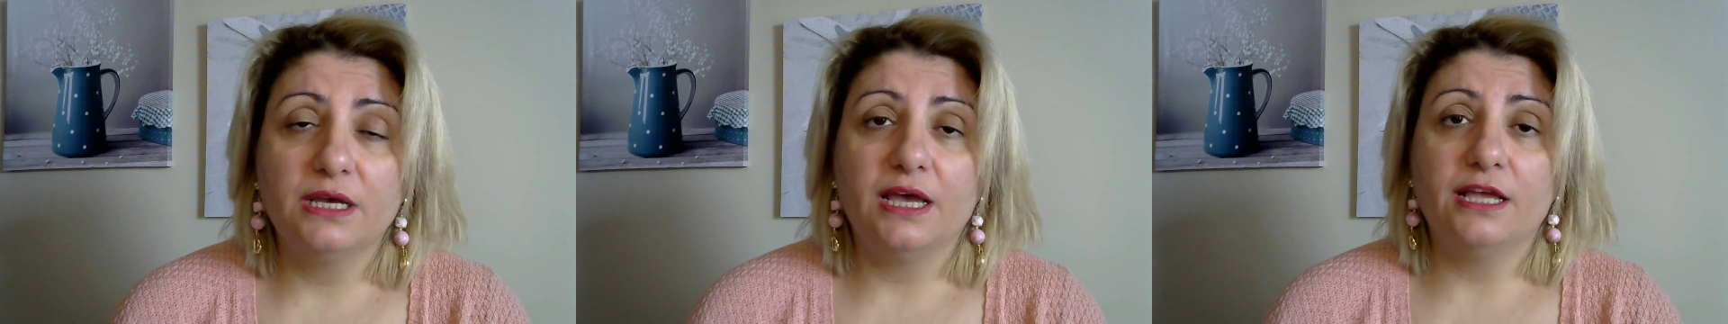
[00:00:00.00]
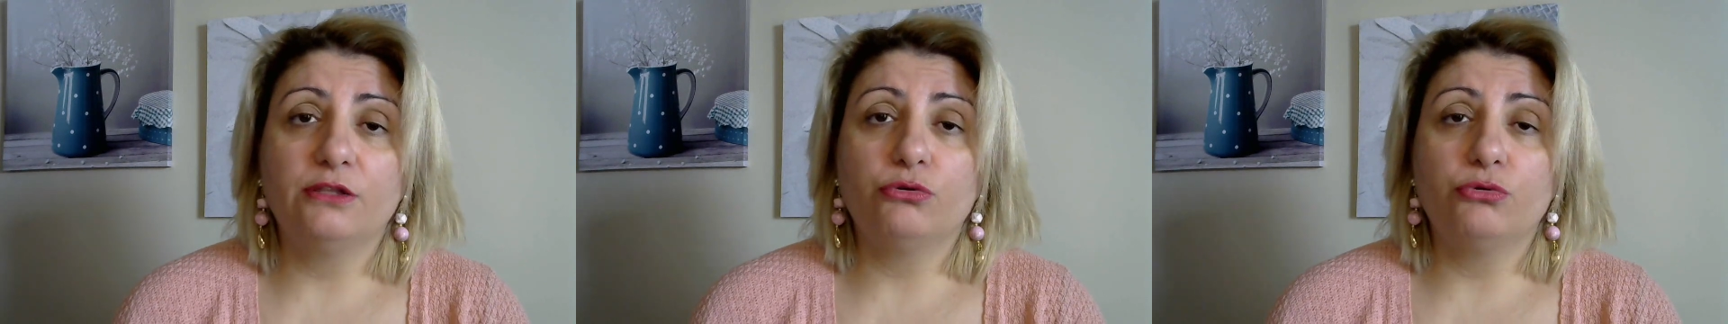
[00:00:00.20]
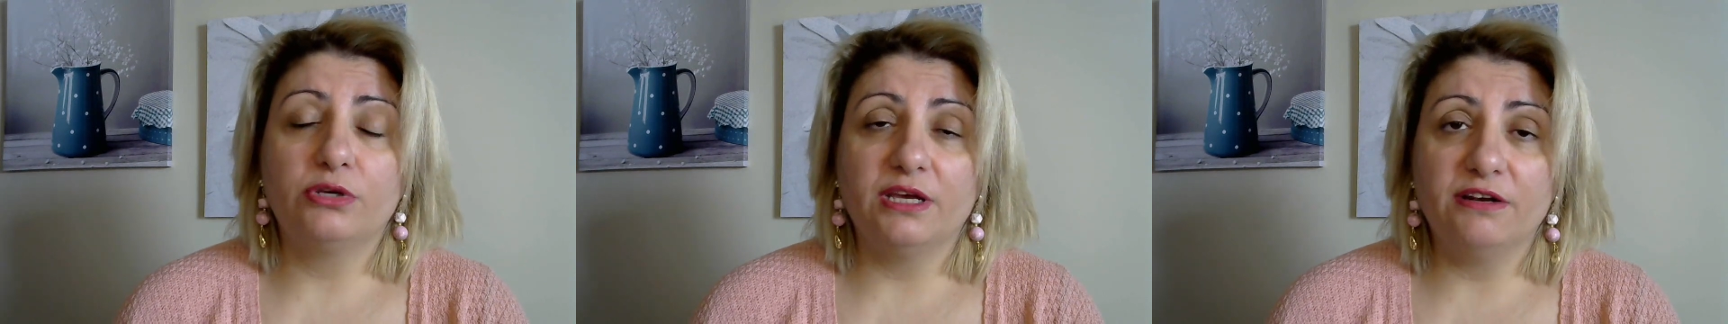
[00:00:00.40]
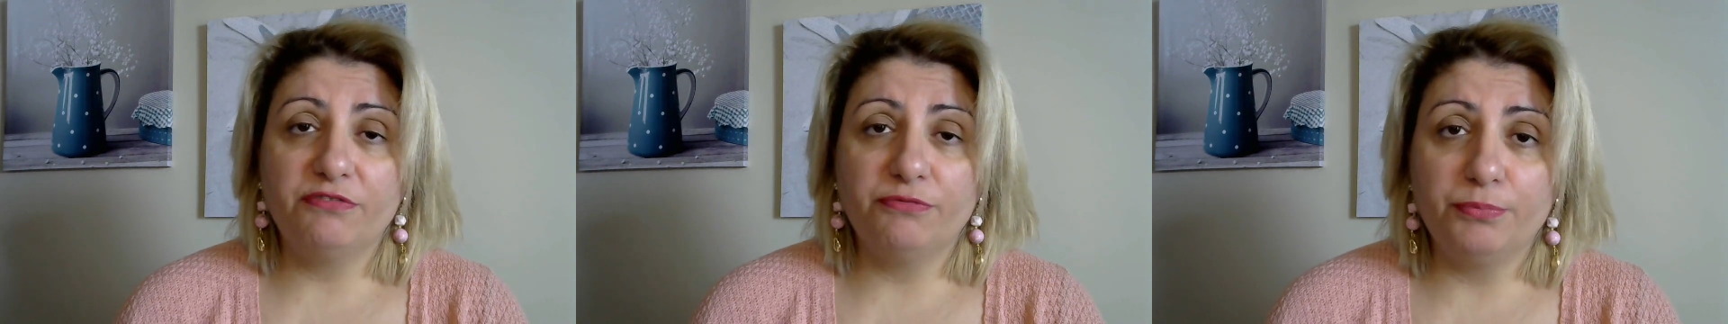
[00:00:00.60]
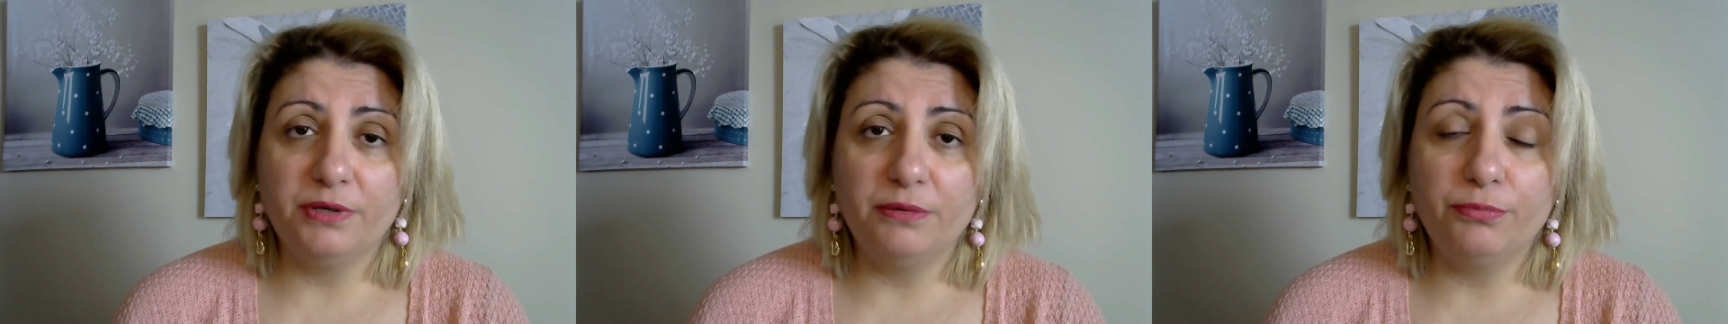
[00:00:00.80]
and to help
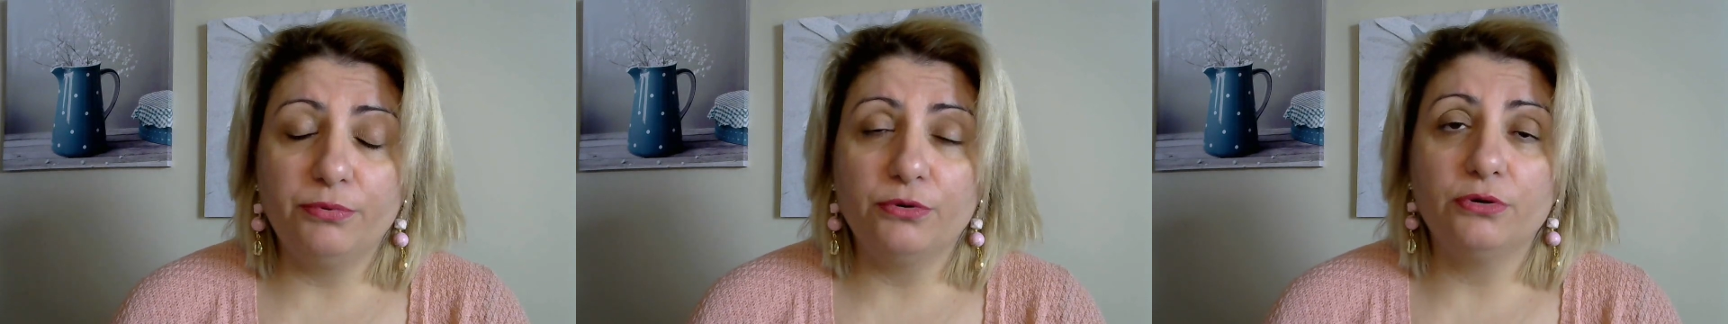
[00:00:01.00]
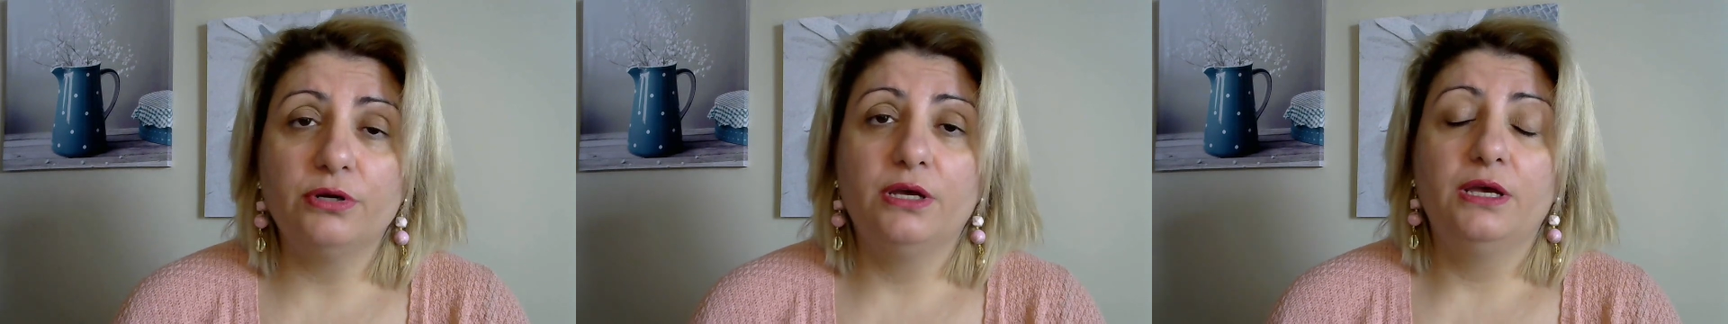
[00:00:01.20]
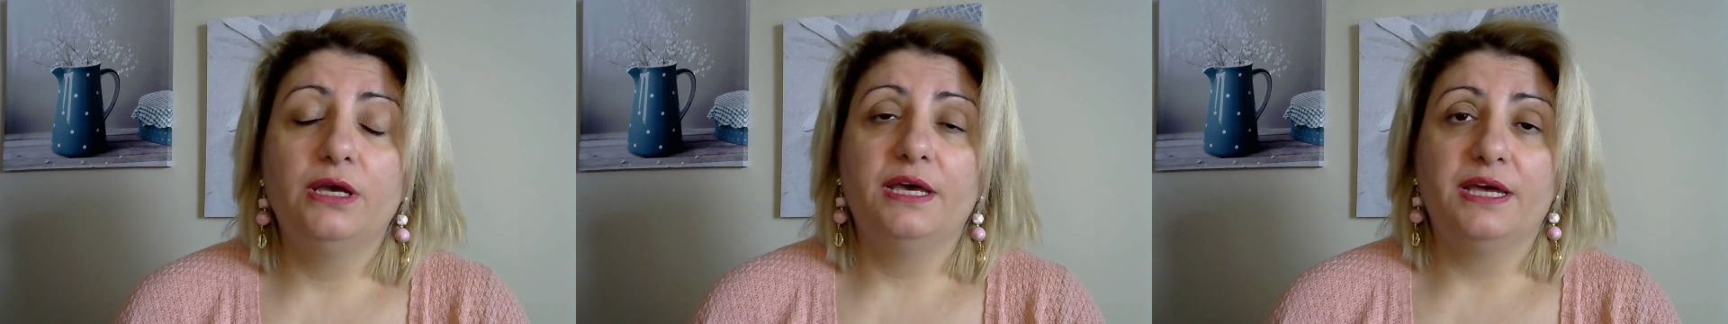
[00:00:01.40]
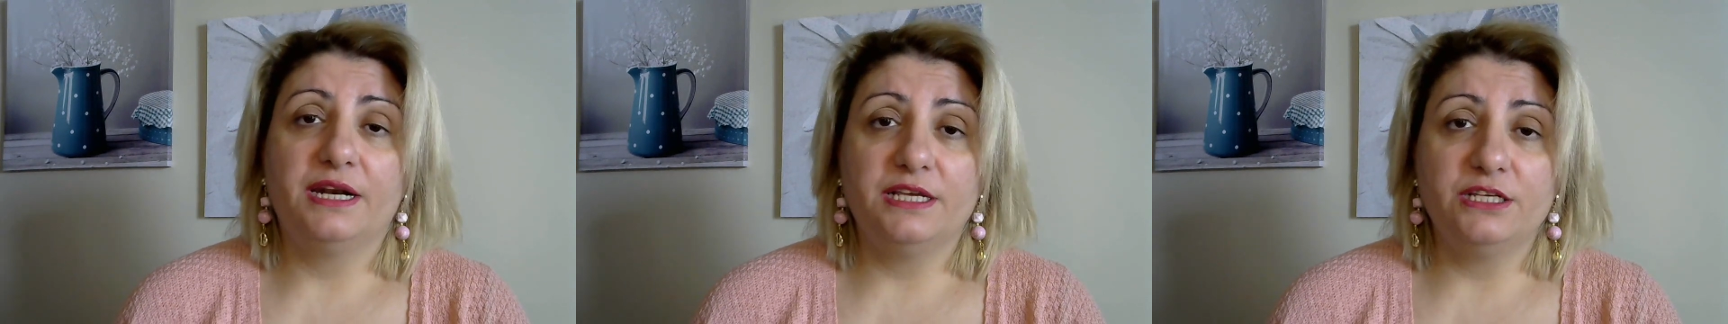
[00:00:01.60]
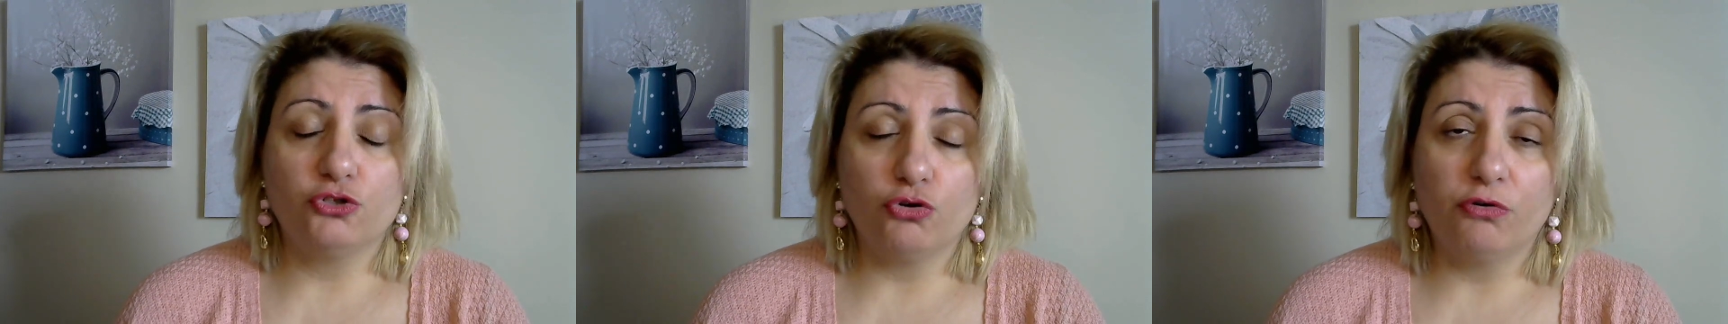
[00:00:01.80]
people
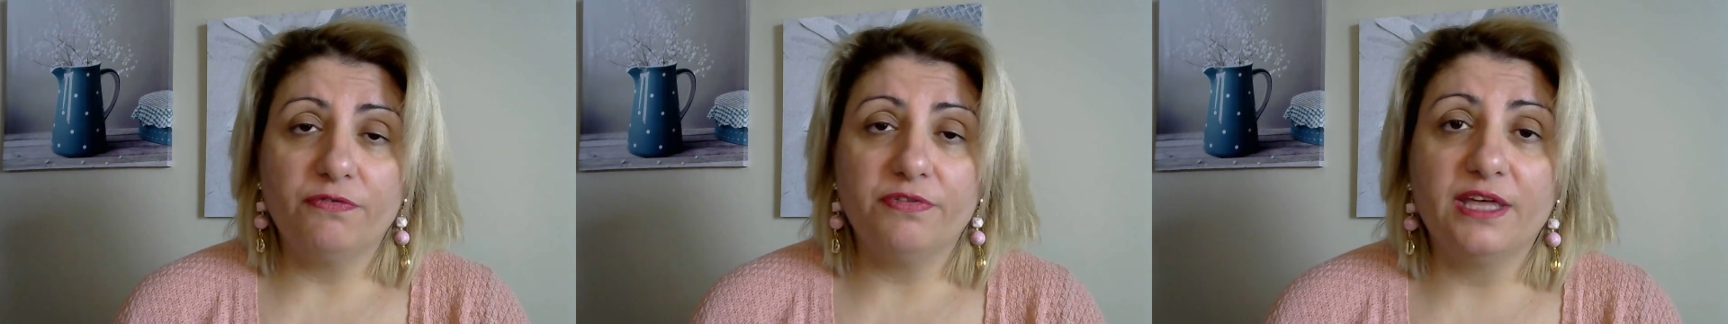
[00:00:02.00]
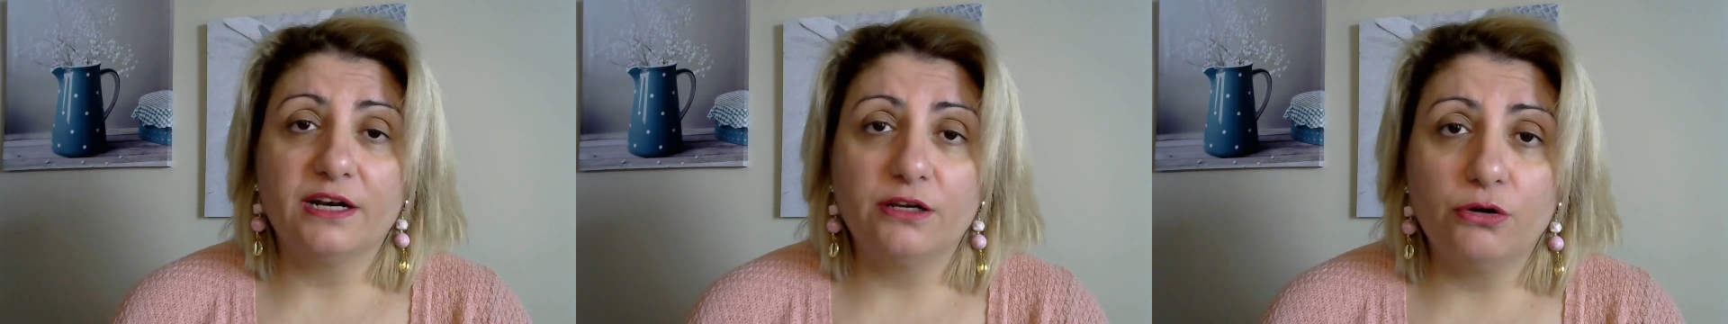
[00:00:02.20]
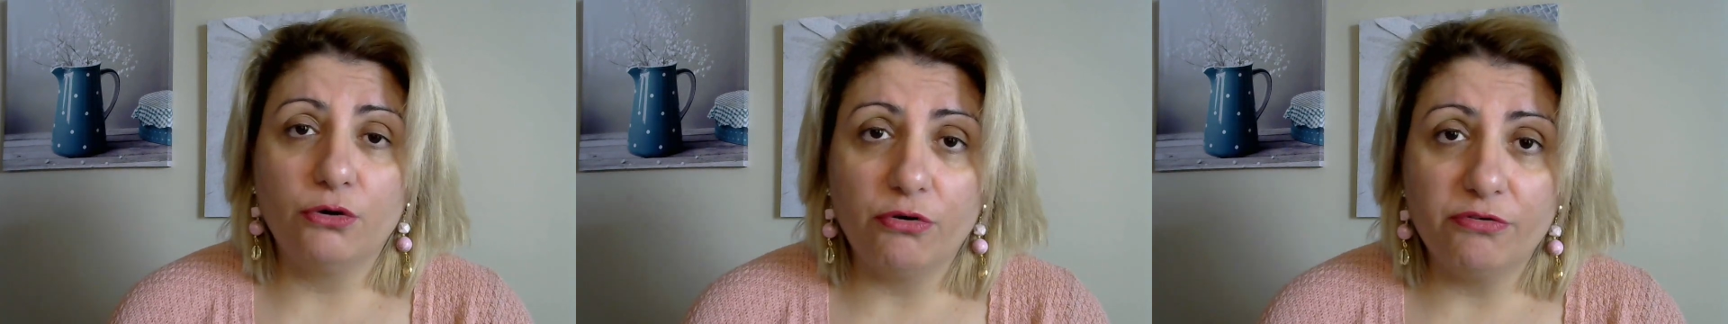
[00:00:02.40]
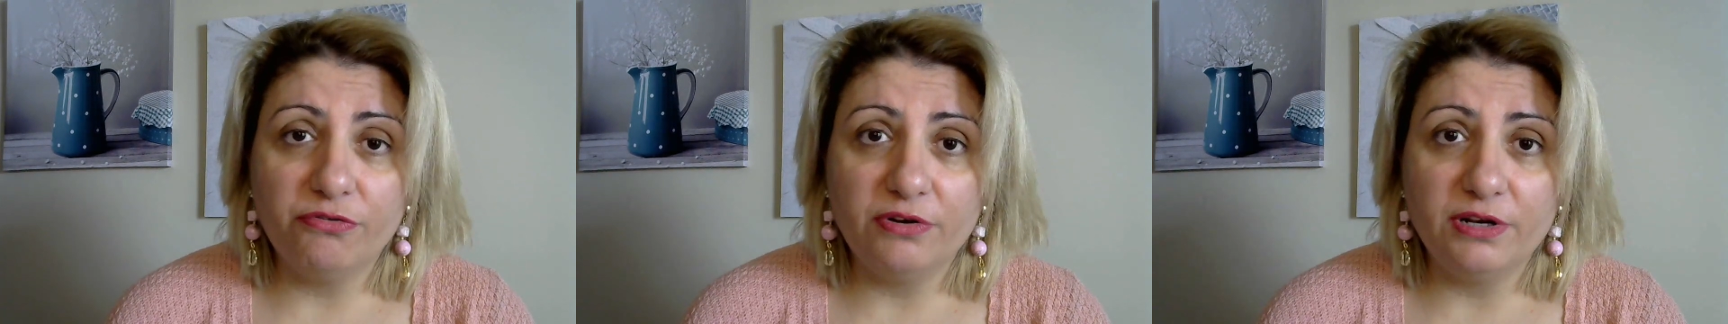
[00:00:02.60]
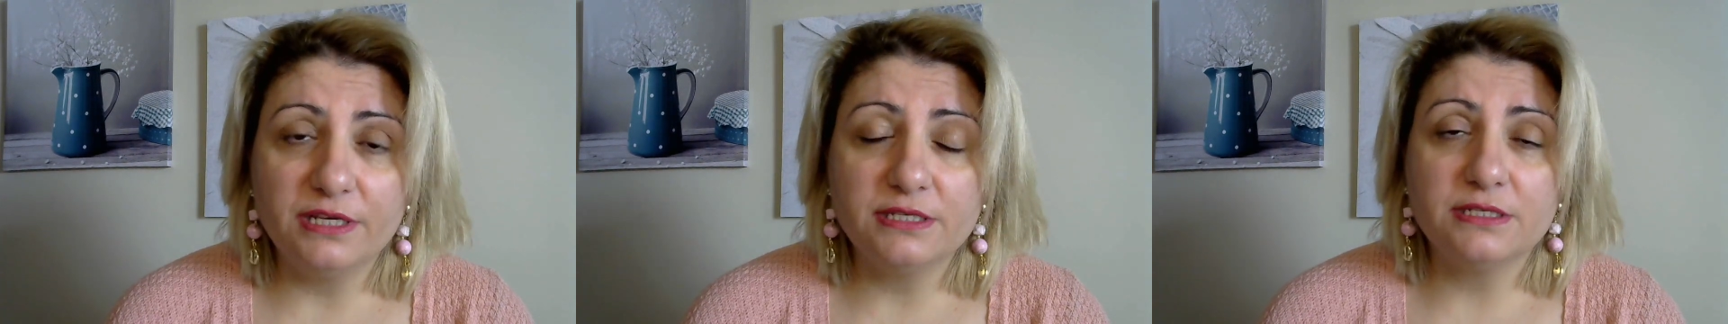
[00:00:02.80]
resolve their
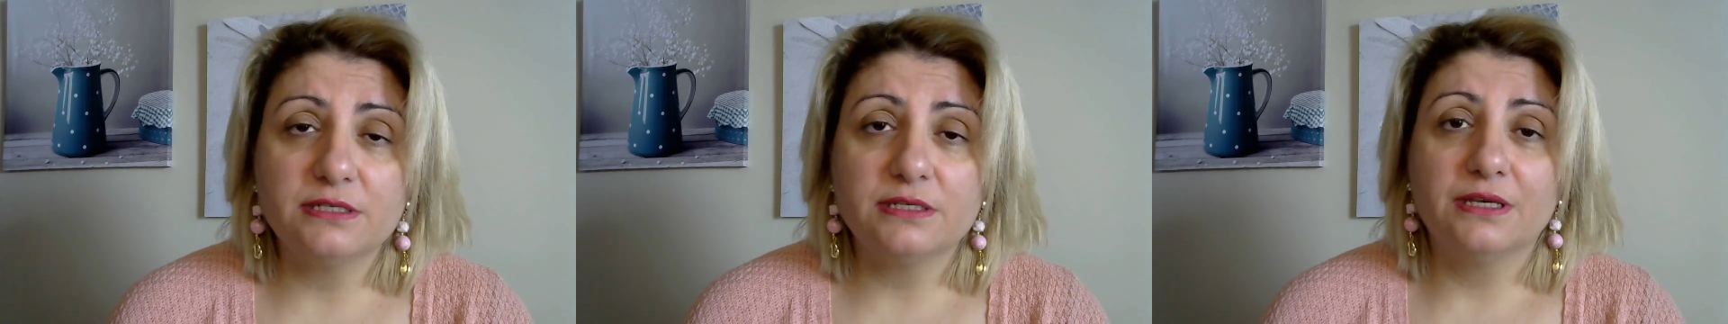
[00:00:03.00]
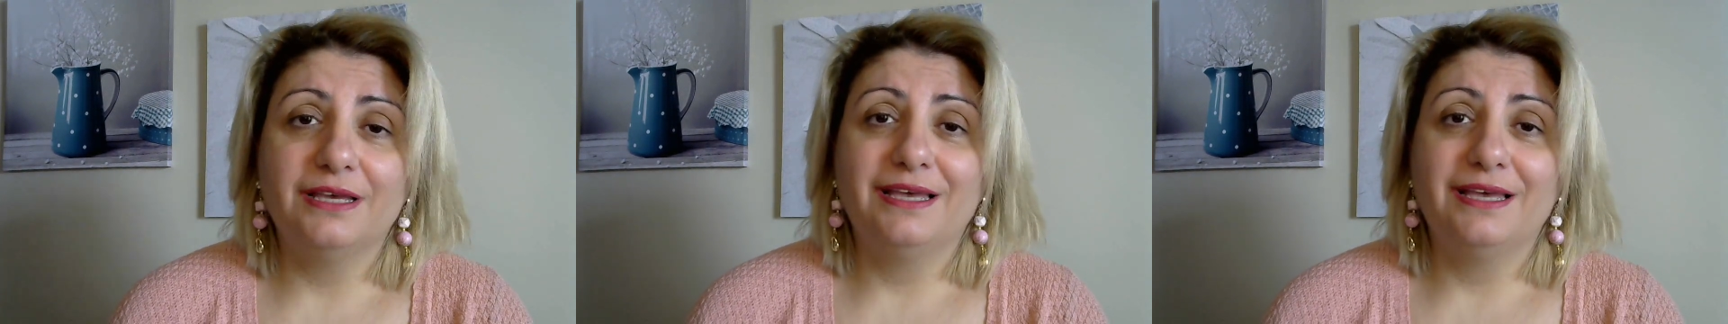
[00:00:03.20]
conflicts